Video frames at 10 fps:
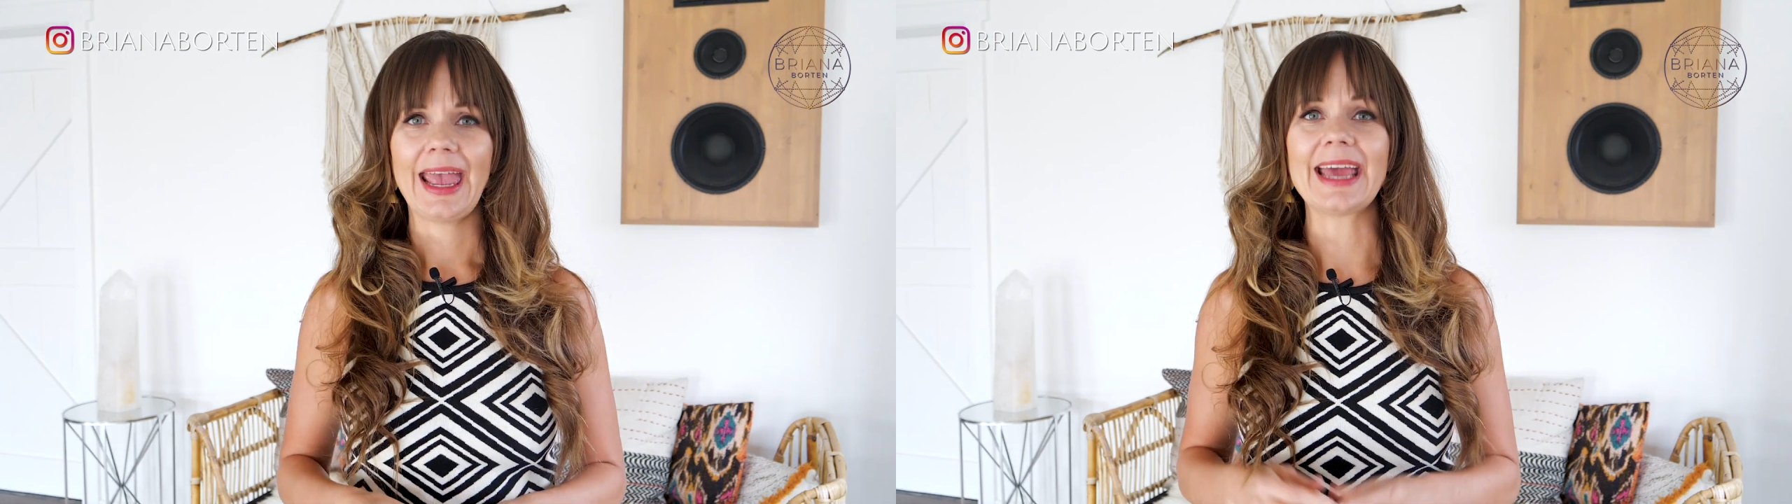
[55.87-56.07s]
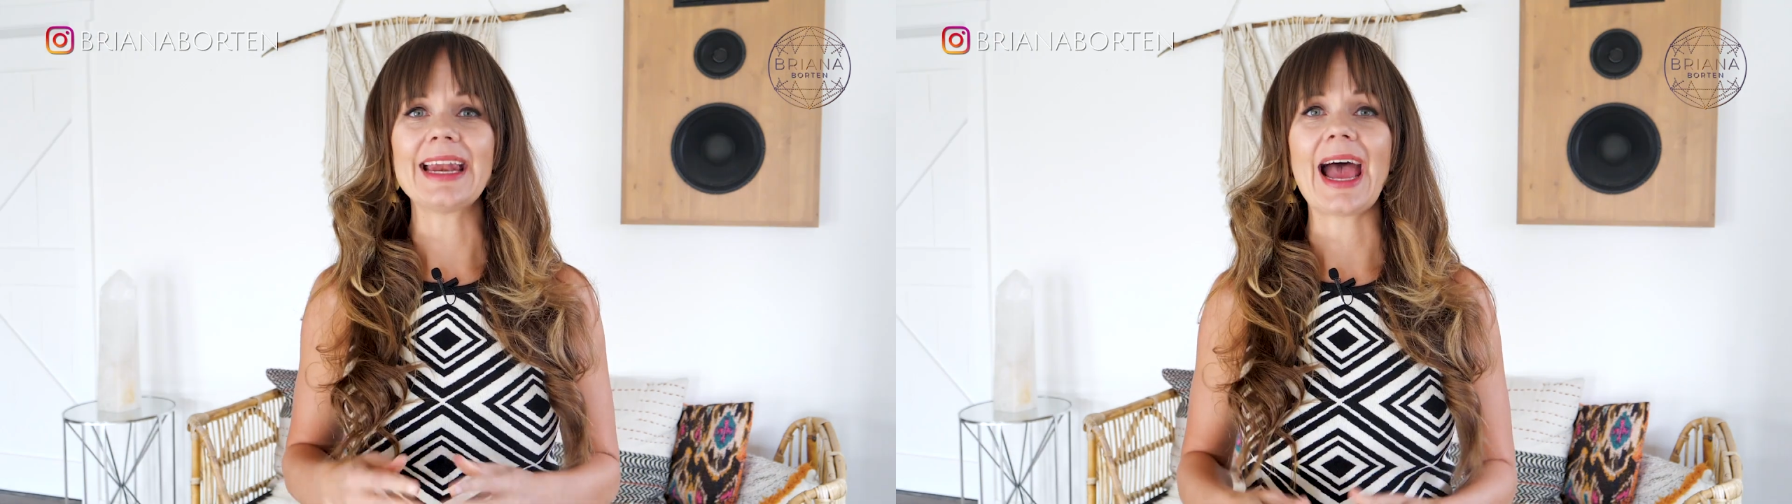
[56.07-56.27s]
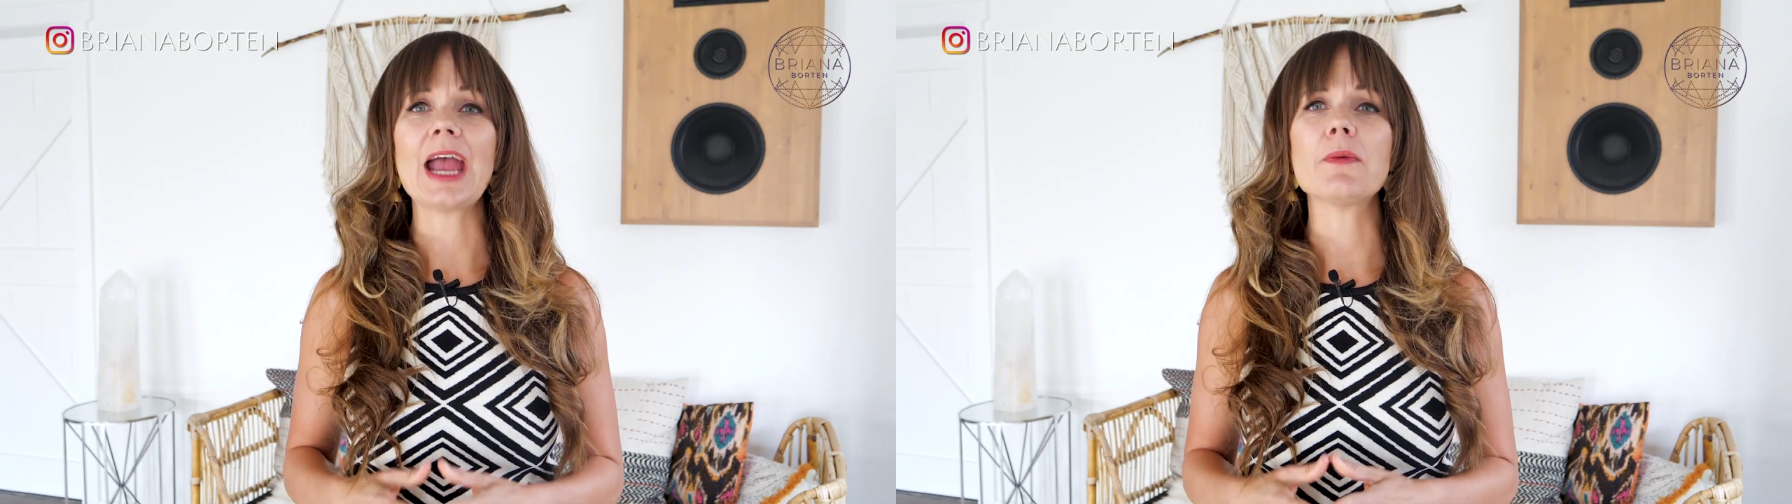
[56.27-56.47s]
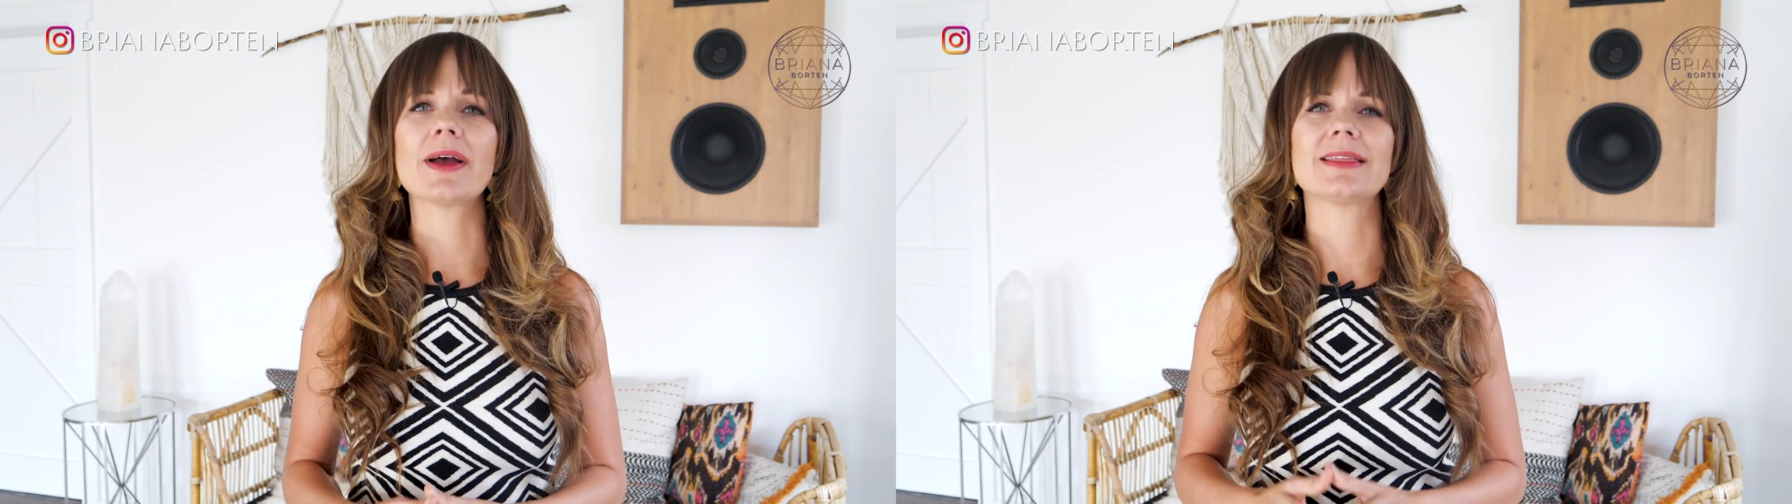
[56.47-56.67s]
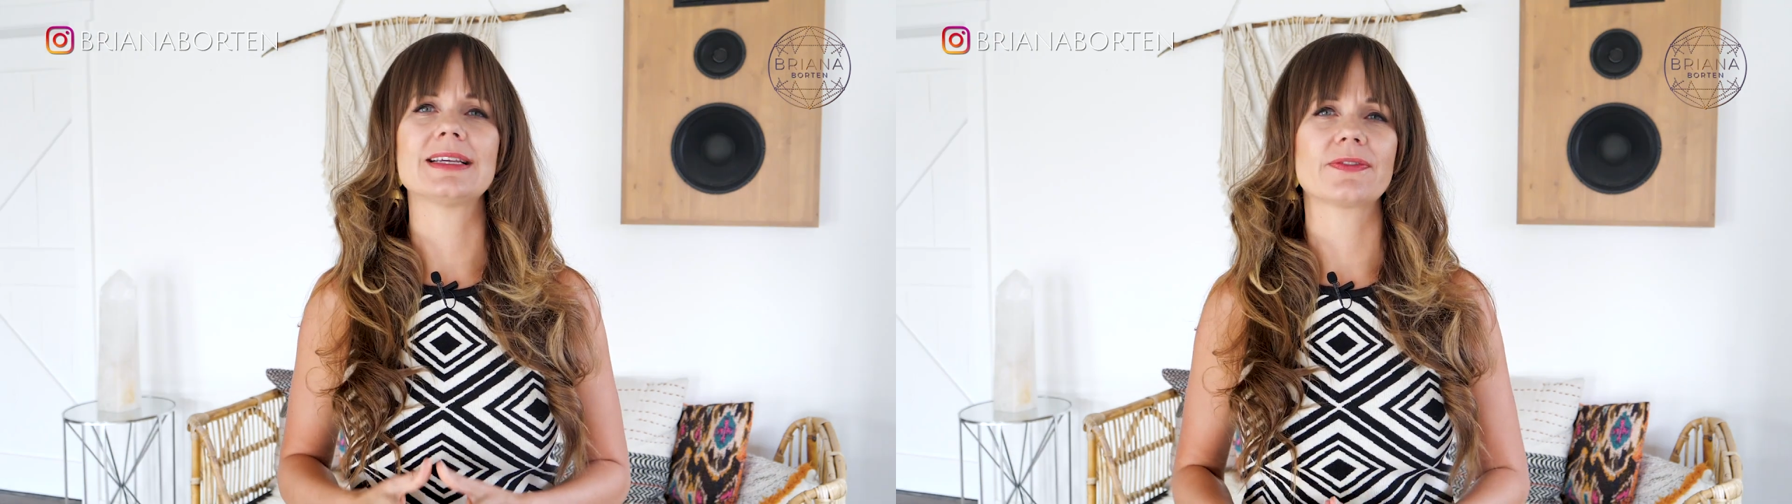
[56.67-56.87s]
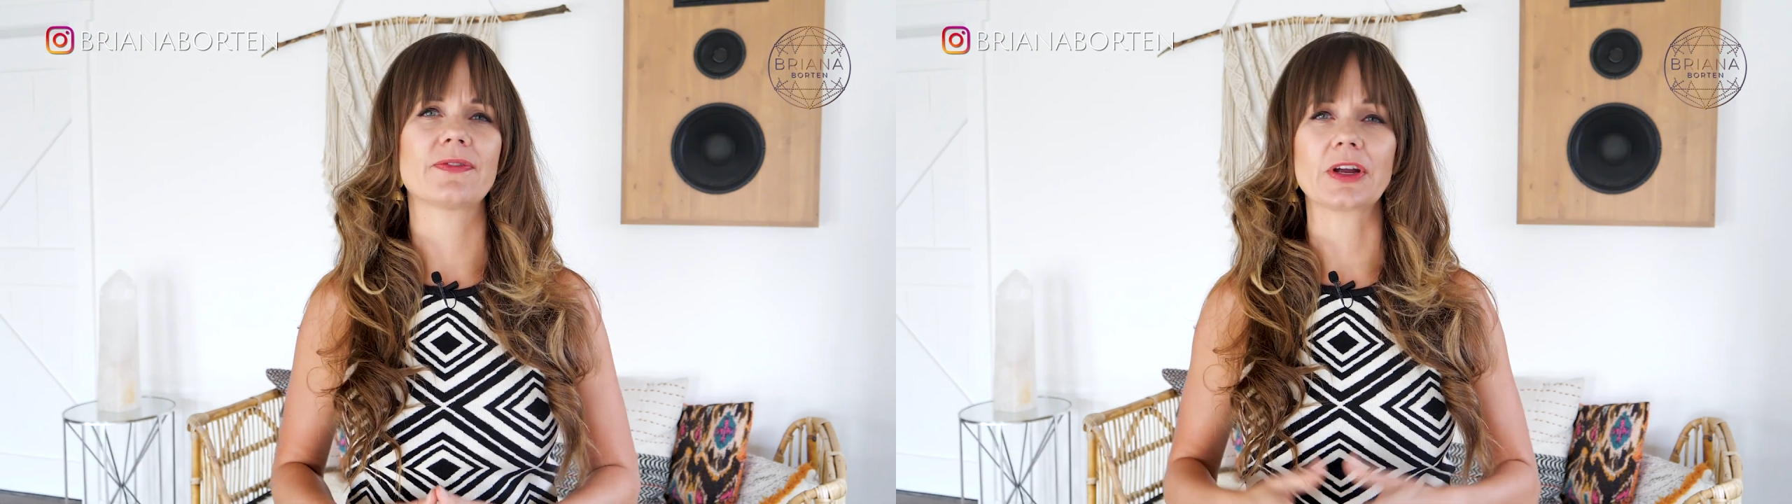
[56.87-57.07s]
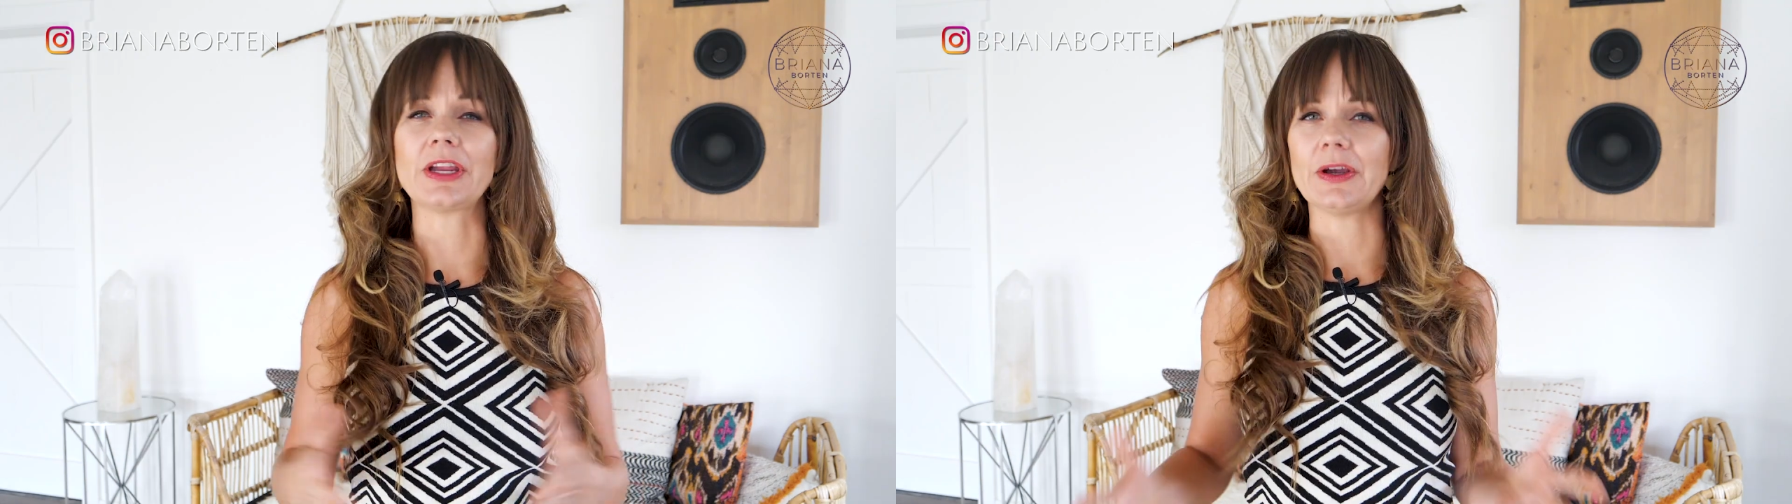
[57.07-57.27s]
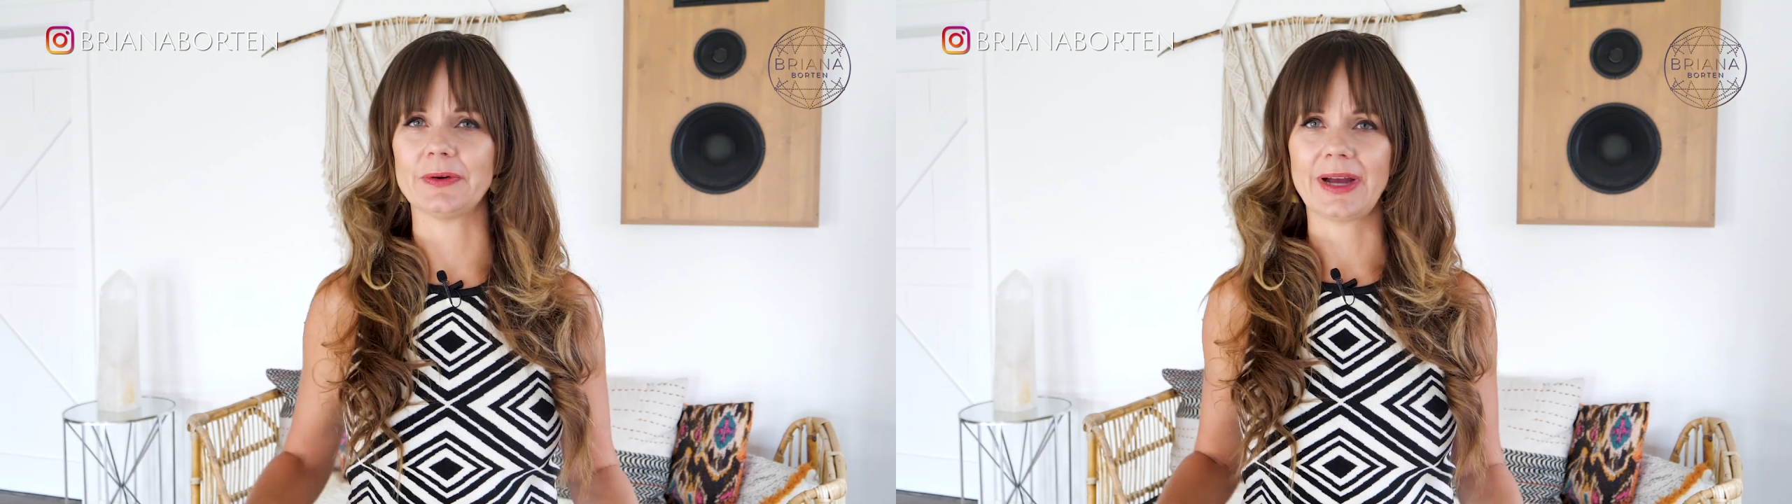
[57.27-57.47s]
And I want this for
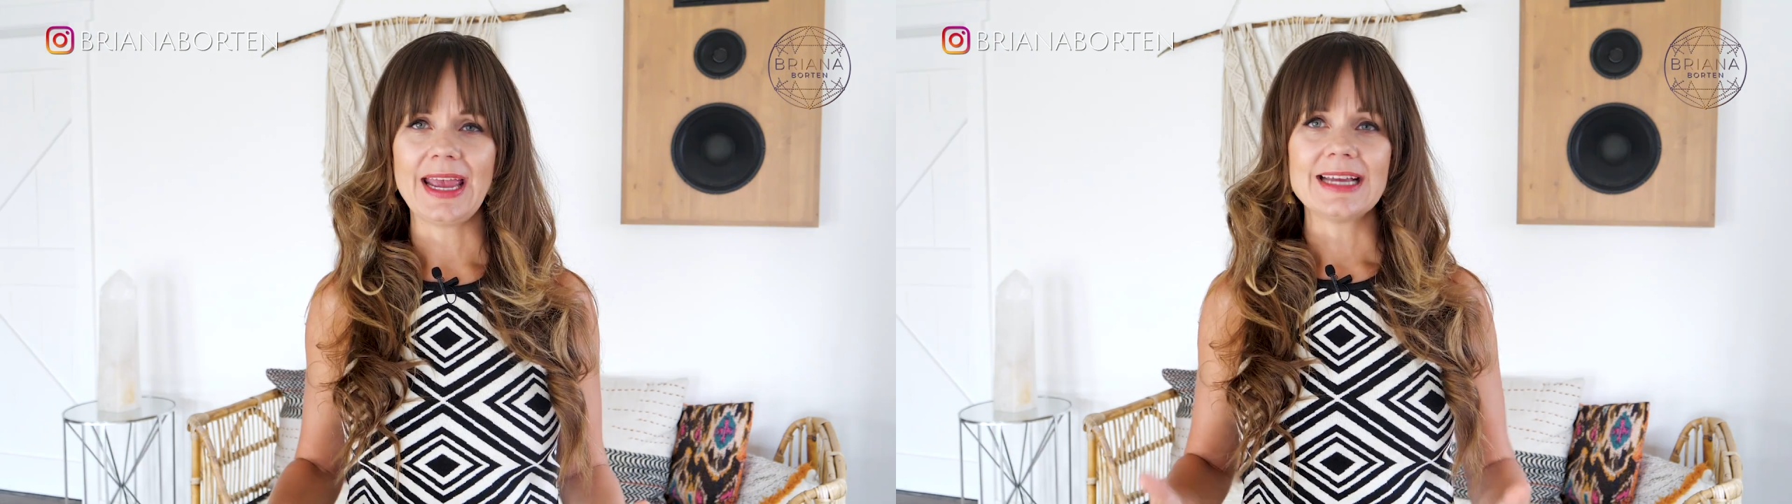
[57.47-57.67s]
you